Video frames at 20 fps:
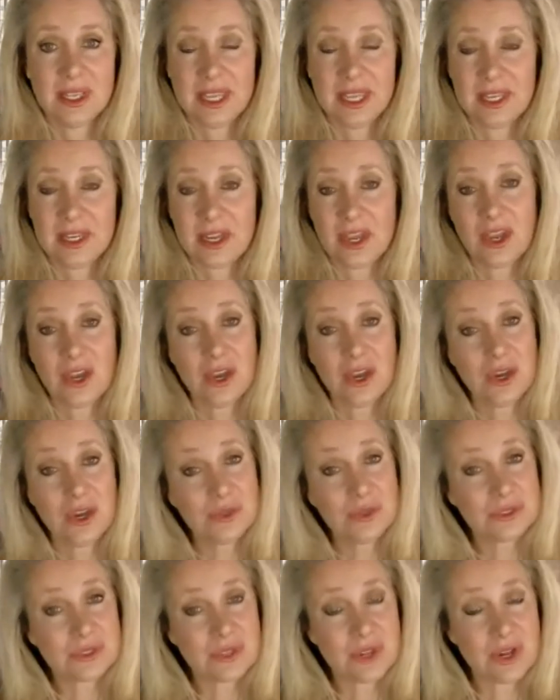It mm-hmm.
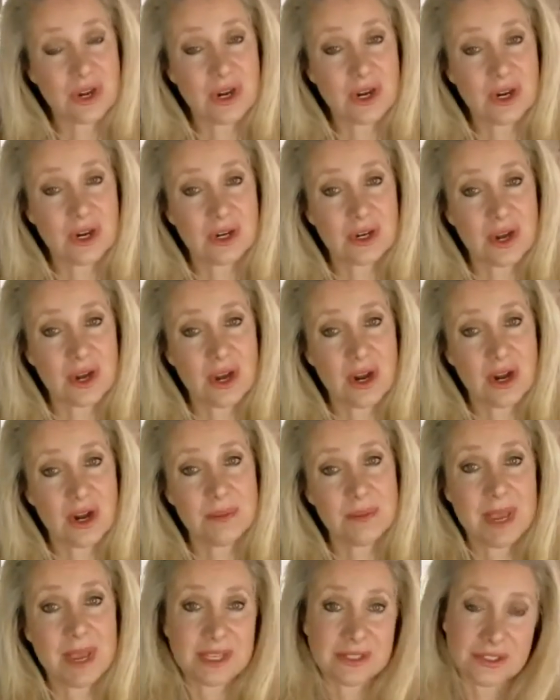hosts our our
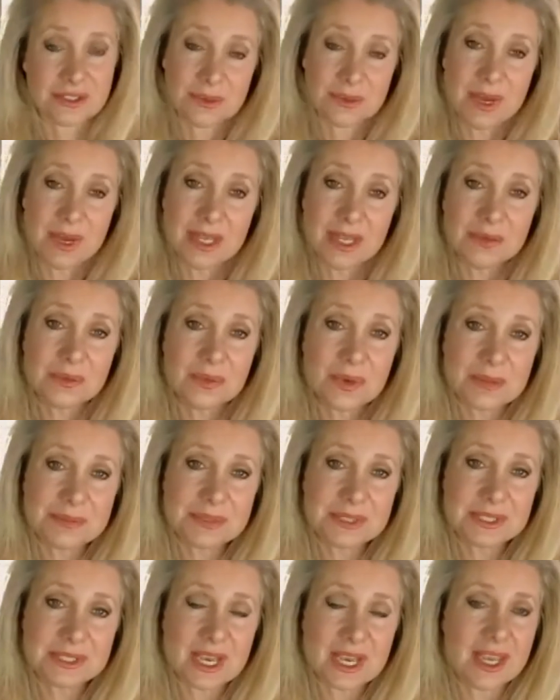mastermind
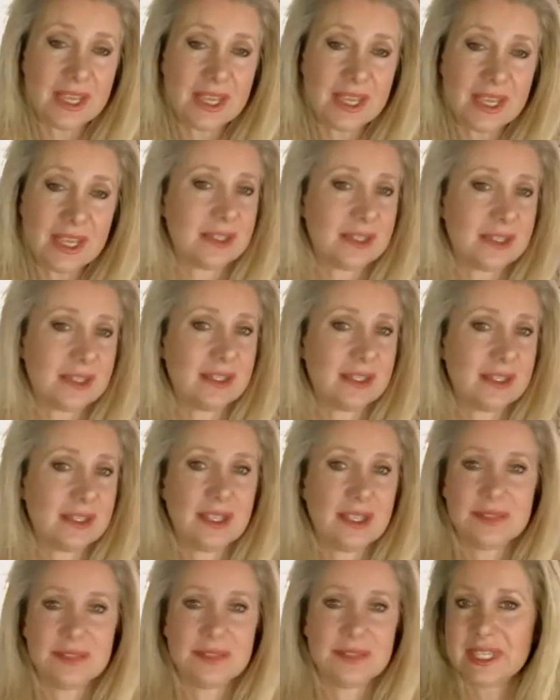website. It
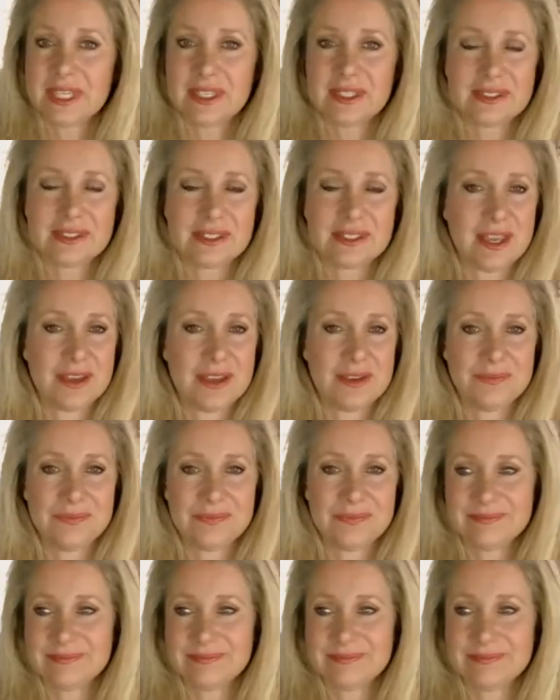it
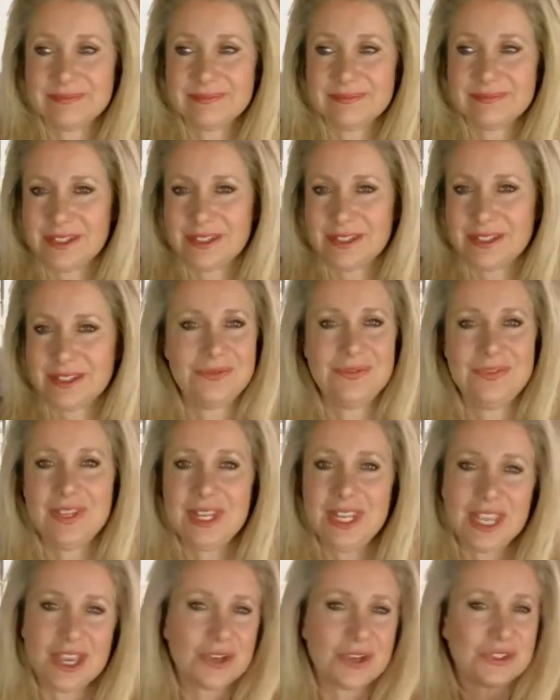um, does
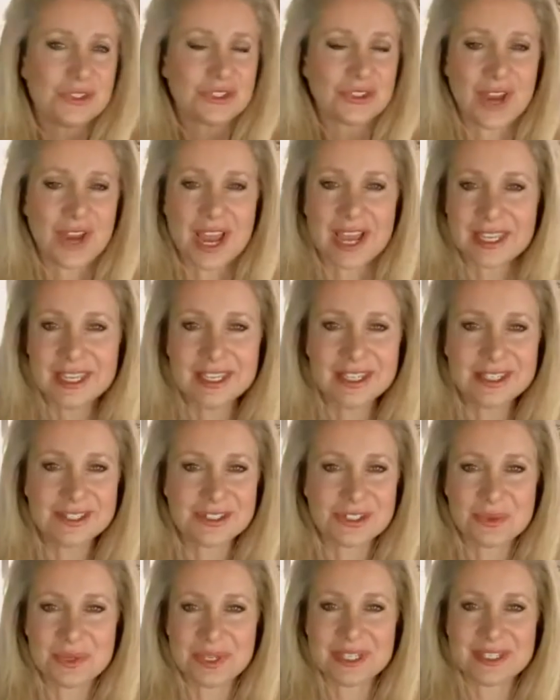video tracking
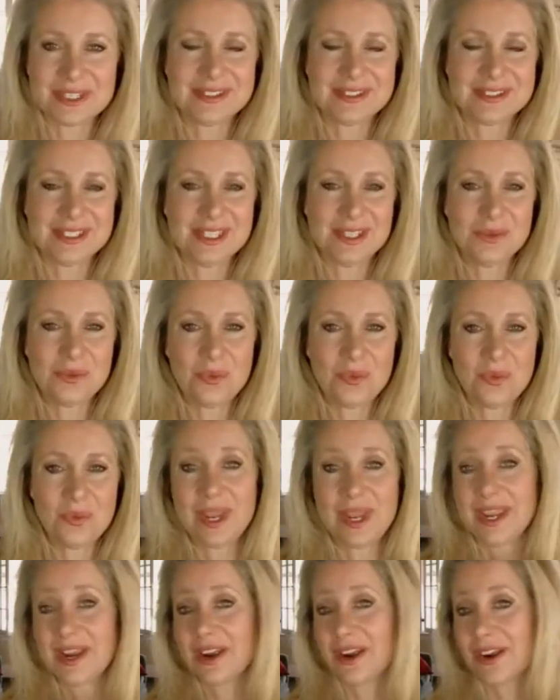so we can see
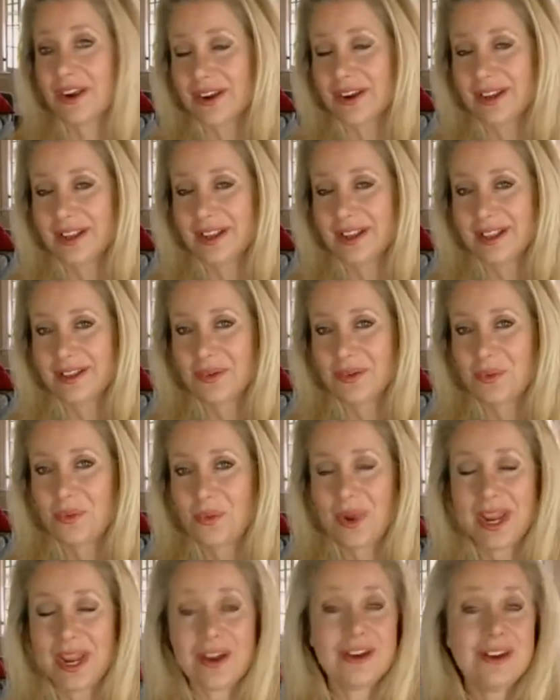where
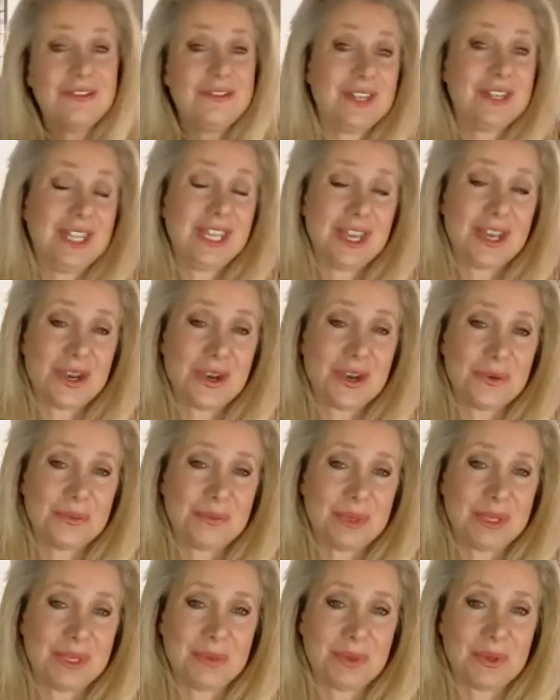where in a video
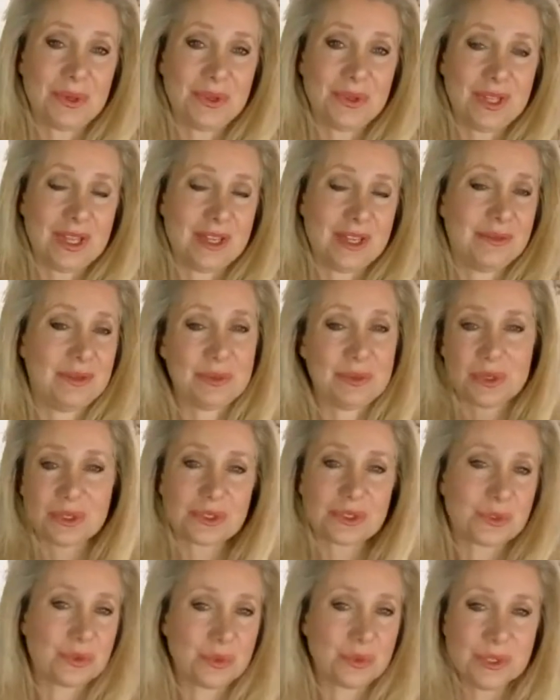people uh, it
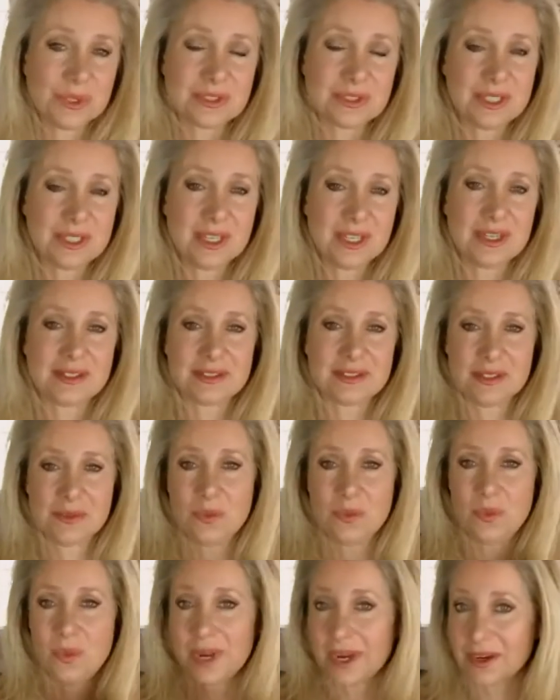works with Wistia to see
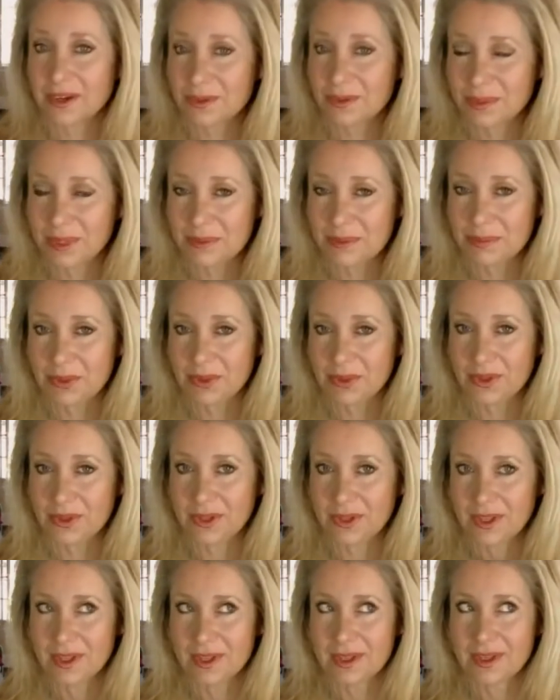where do people